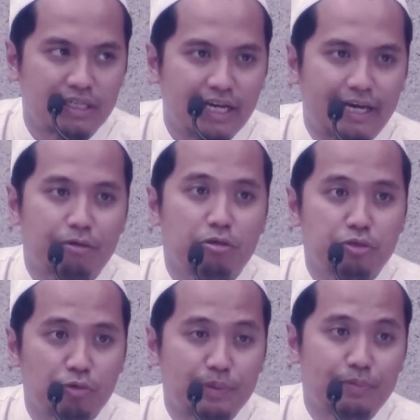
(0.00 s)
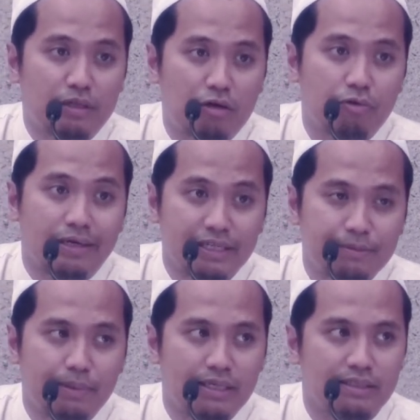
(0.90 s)
and also people who are already
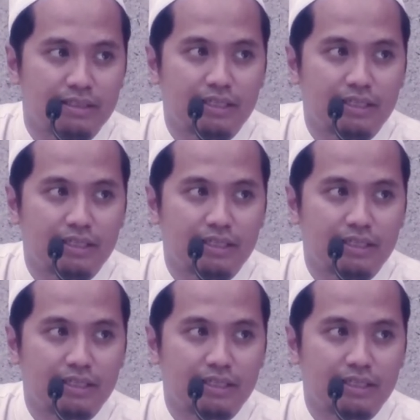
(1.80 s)
married,